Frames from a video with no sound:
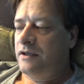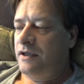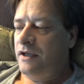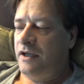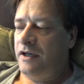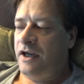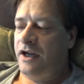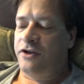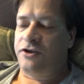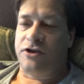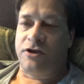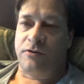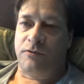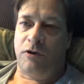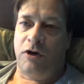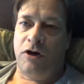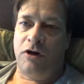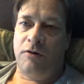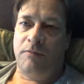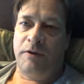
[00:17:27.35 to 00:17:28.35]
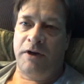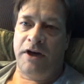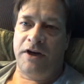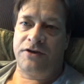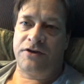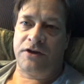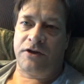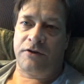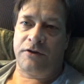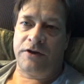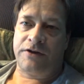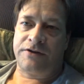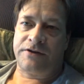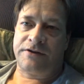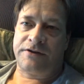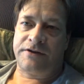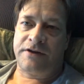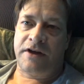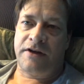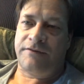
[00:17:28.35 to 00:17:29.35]
in ancient Rome and ancient Greece and
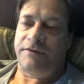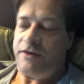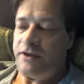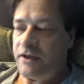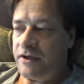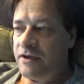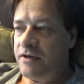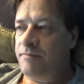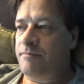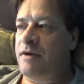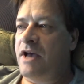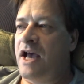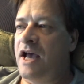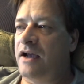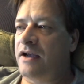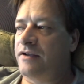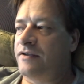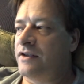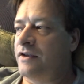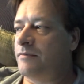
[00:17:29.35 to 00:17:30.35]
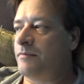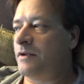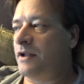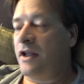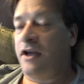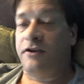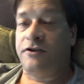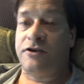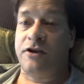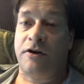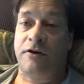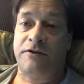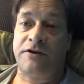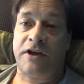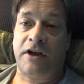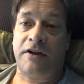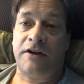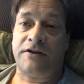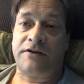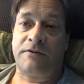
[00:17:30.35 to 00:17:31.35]
stuff, and then come back and they'd be like, so
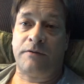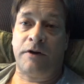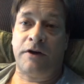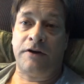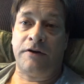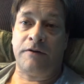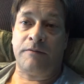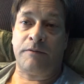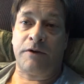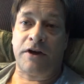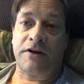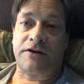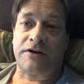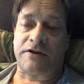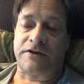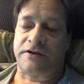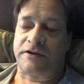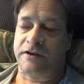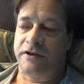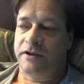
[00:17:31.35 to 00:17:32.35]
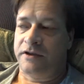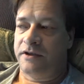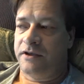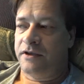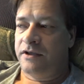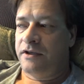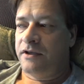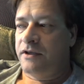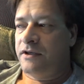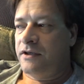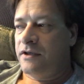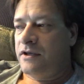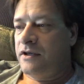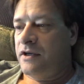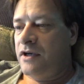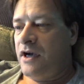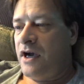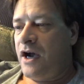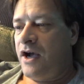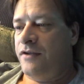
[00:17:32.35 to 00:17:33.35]
tell us, what are your impressions?
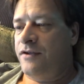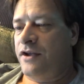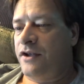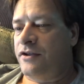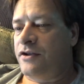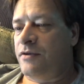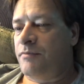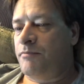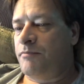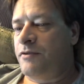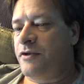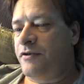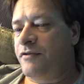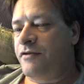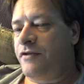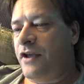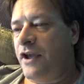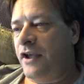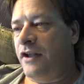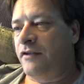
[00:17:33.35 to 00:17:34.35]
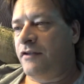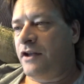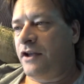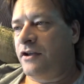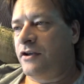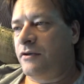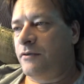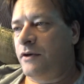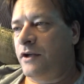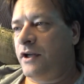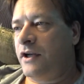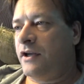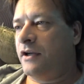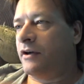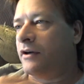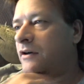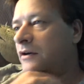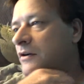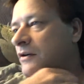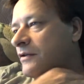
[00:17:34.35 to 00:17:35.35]
I think the thing that you would
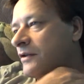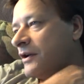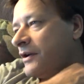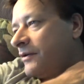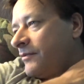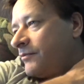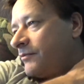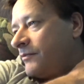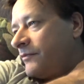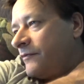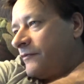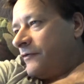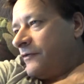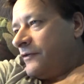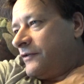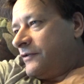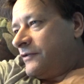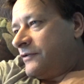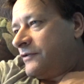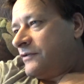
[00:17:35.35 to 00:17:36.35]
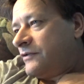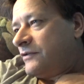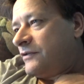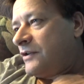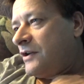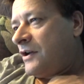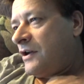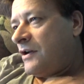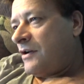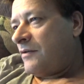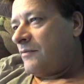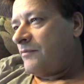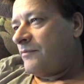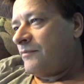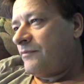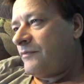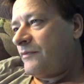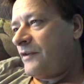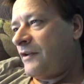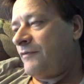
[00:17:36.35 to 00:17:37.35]
hear them
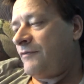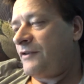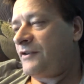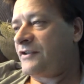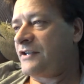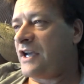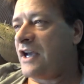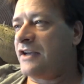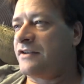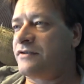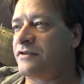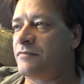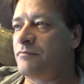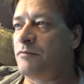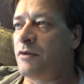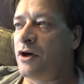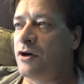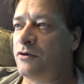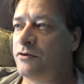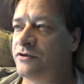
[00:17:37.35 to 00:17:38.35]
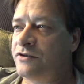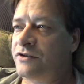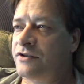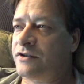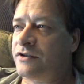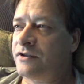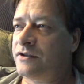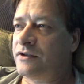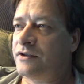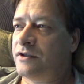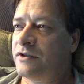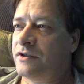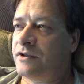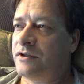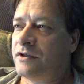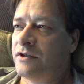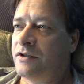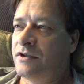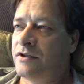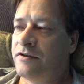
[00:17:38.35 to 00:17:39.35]
emphasize the most,
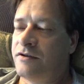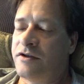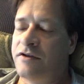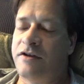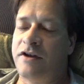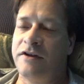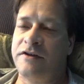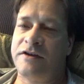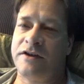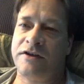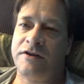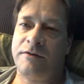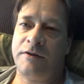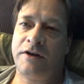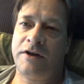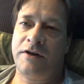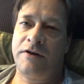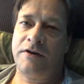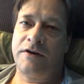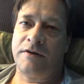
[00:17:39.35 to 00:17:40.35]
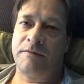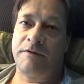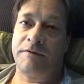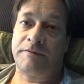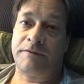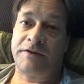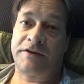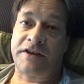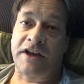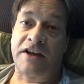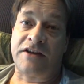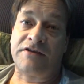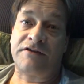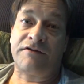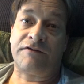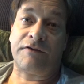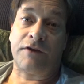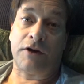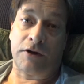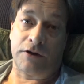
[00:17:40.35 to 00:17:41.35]
the thing that you would hear them emphasize
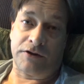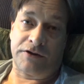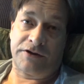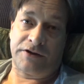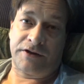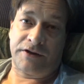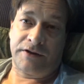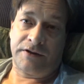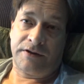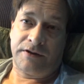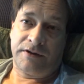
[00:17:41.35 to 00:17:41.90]
first